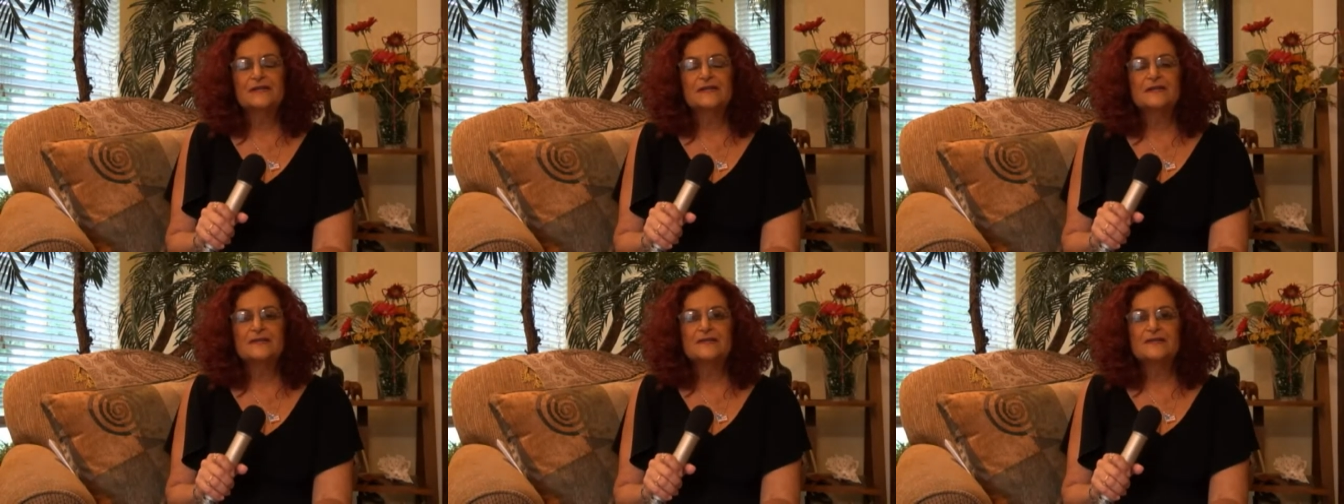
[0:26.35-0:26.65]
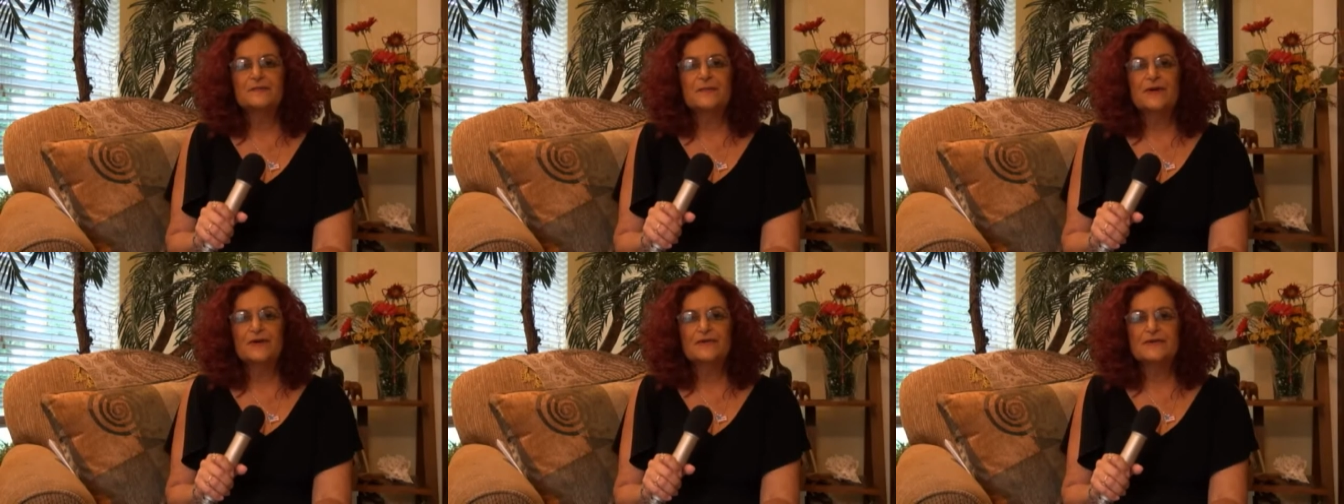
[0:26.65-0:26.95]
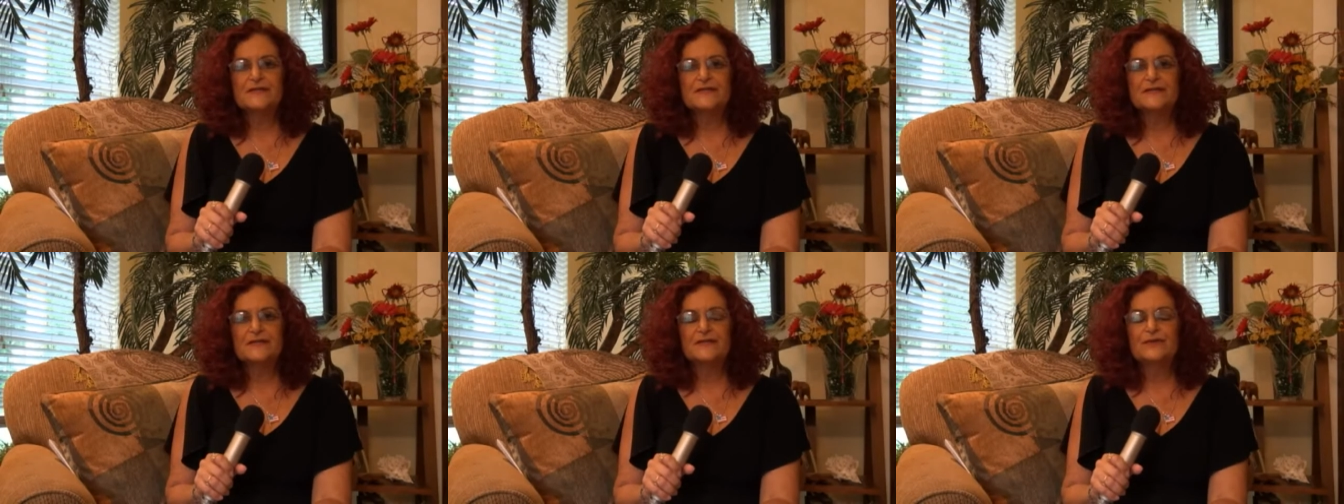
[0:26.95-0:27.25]

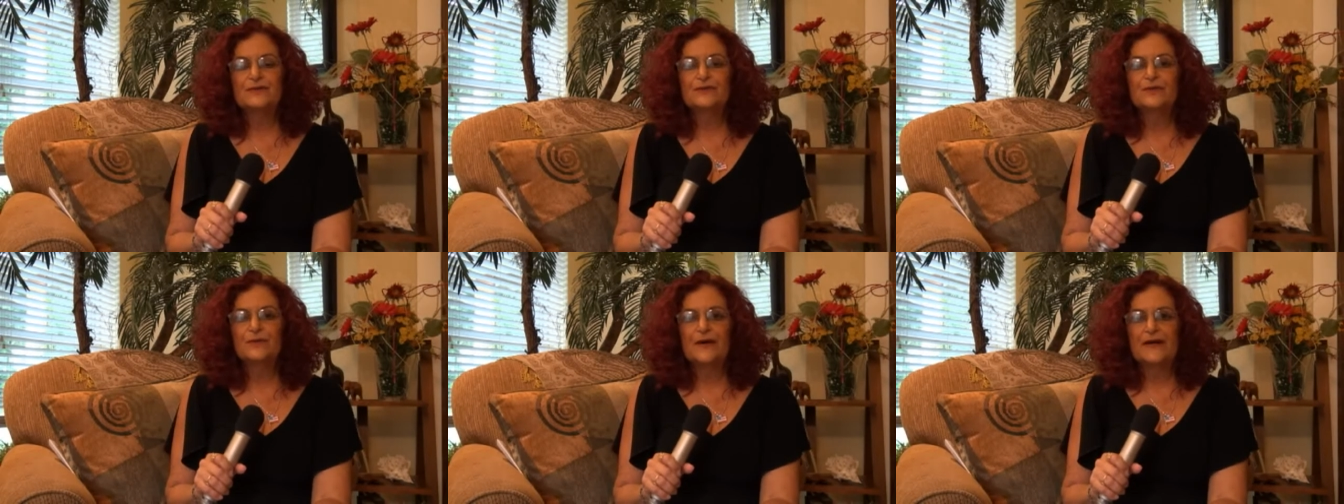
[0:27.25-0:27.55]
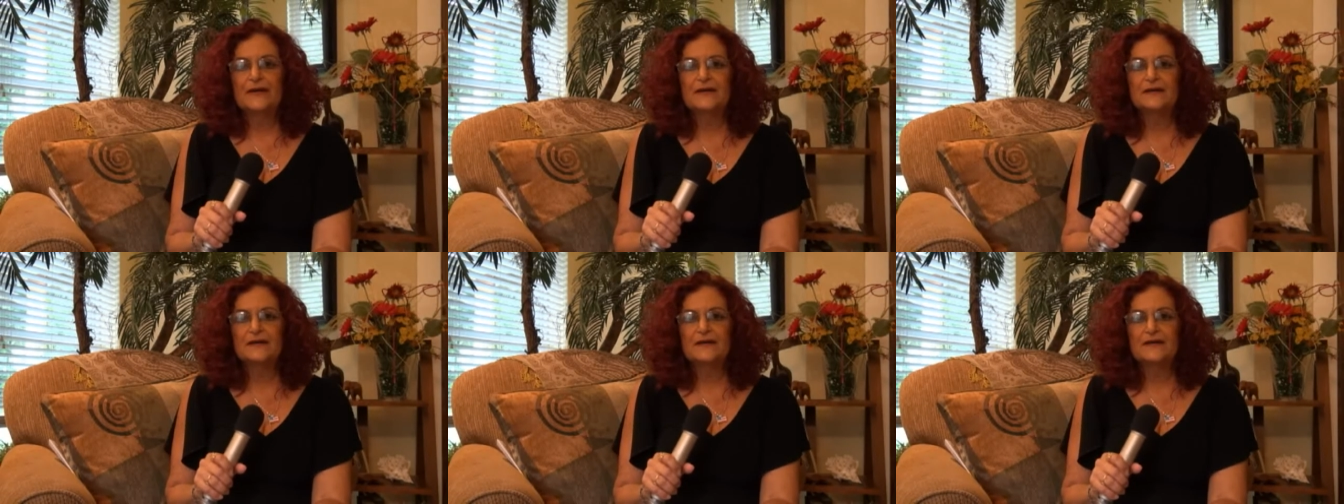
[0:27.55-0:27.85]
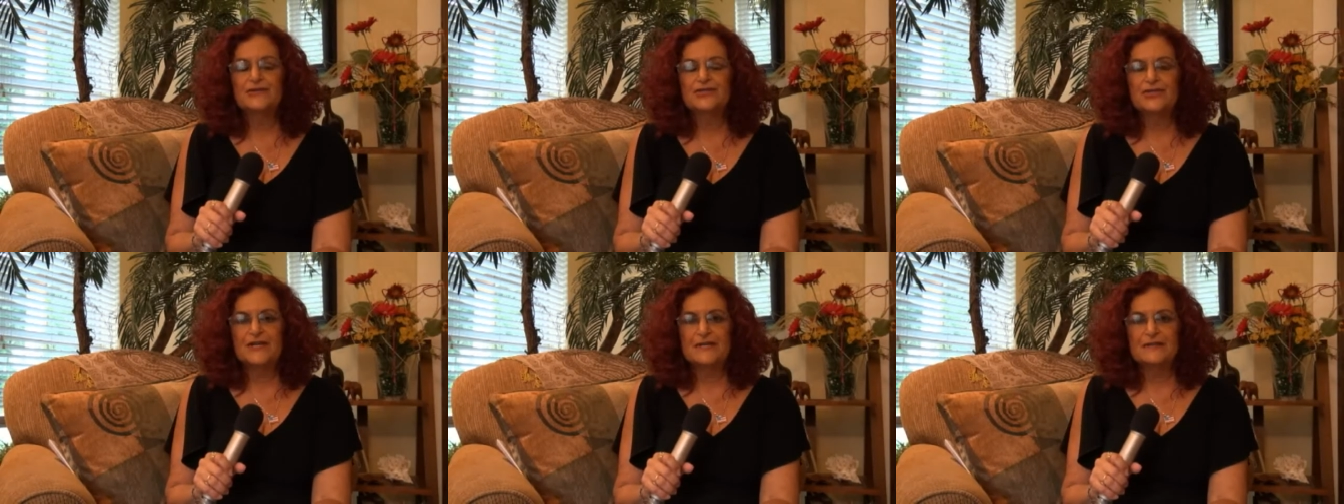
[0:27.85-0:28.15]
exposing UN
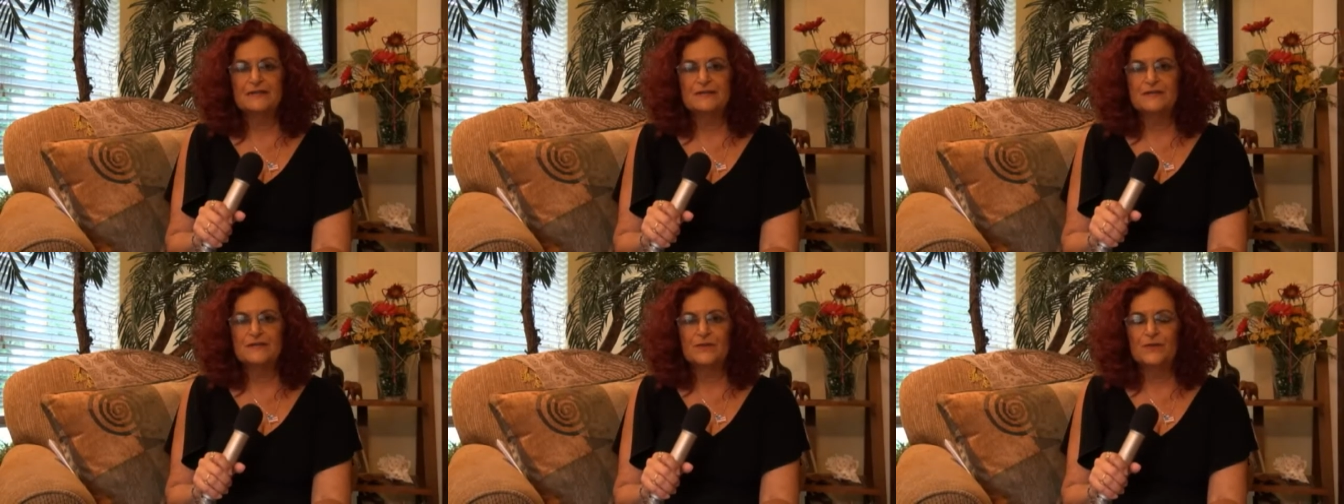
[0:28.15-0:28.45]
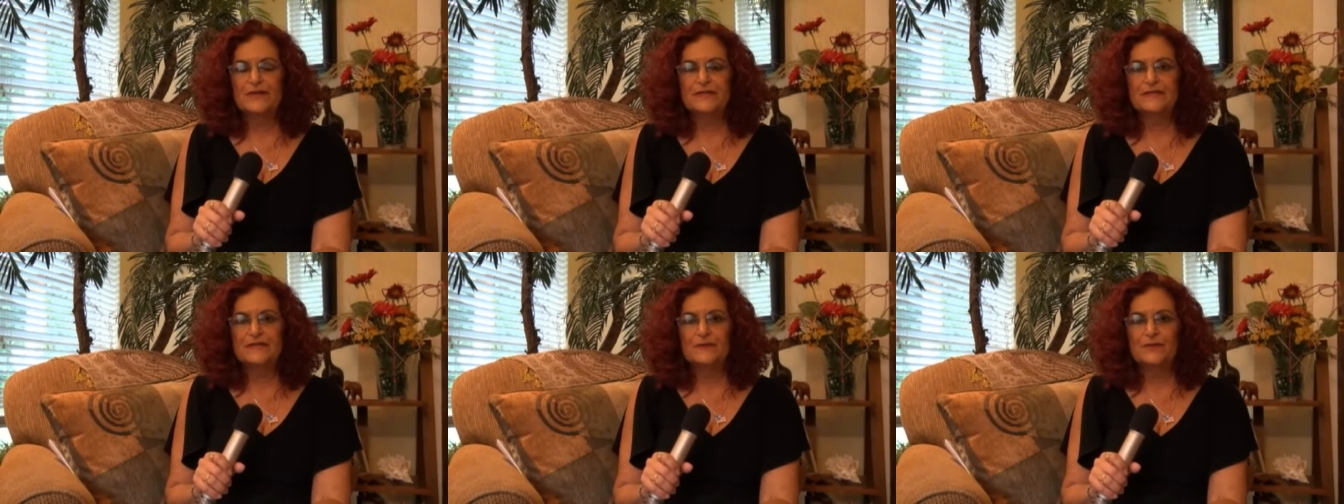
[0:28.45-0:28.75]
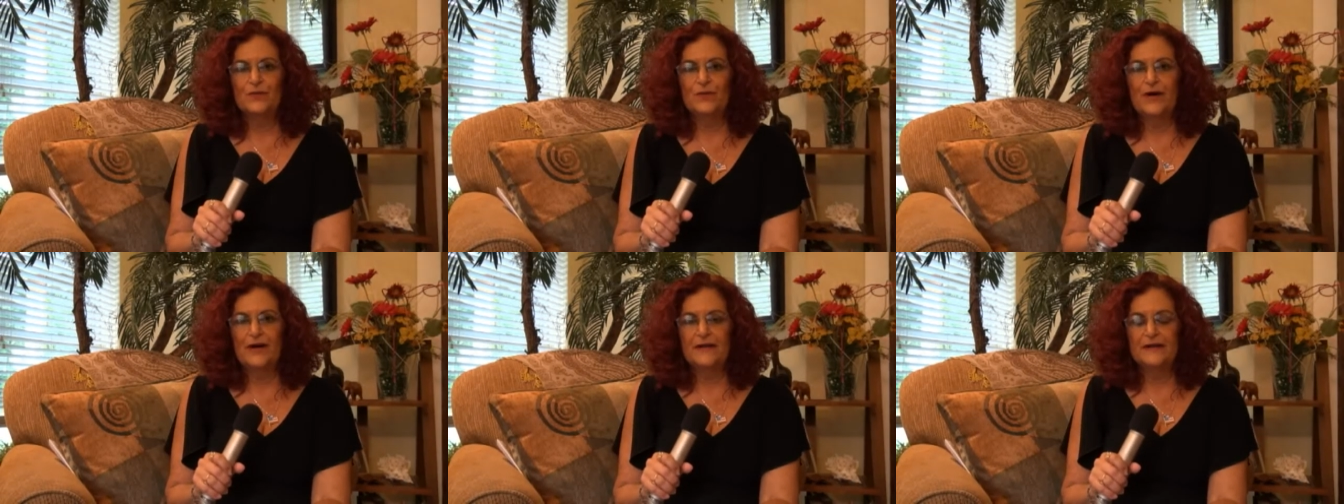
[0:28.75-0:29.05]
Agenda
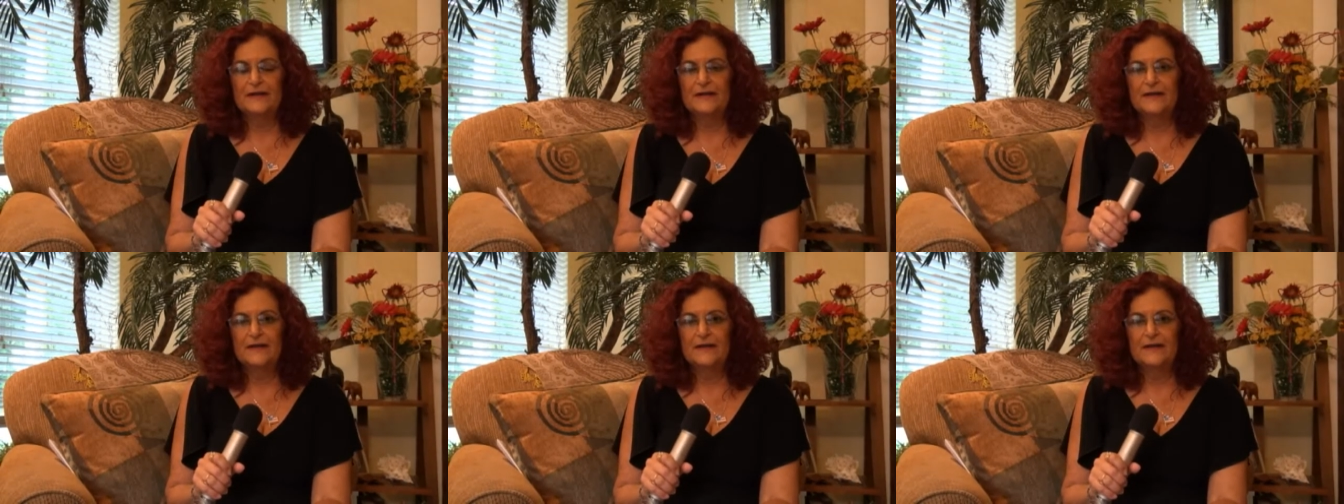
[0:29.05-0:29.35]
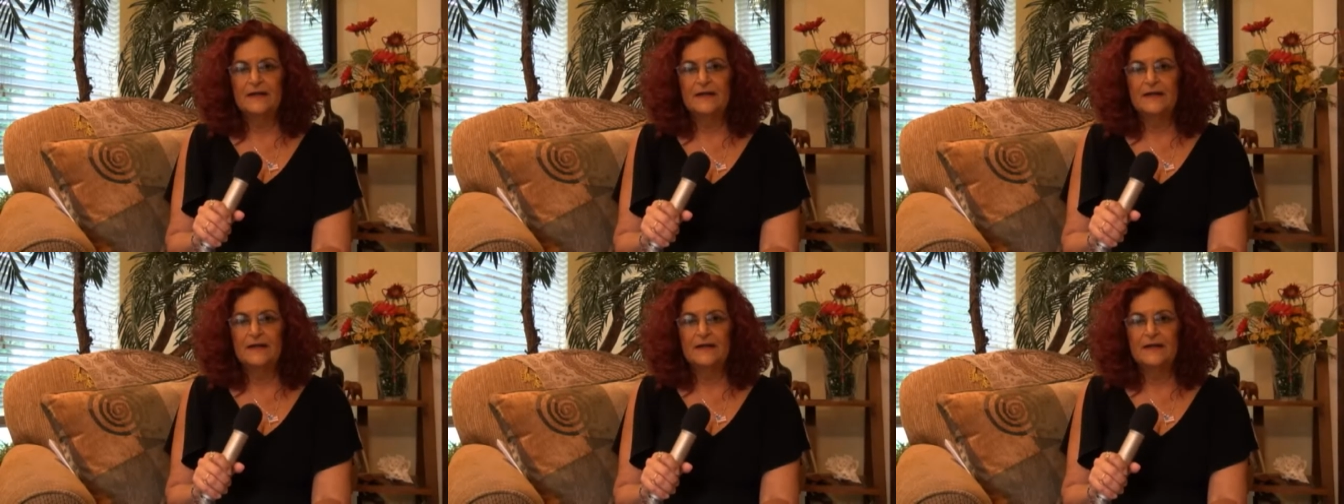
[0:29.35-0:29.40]
21.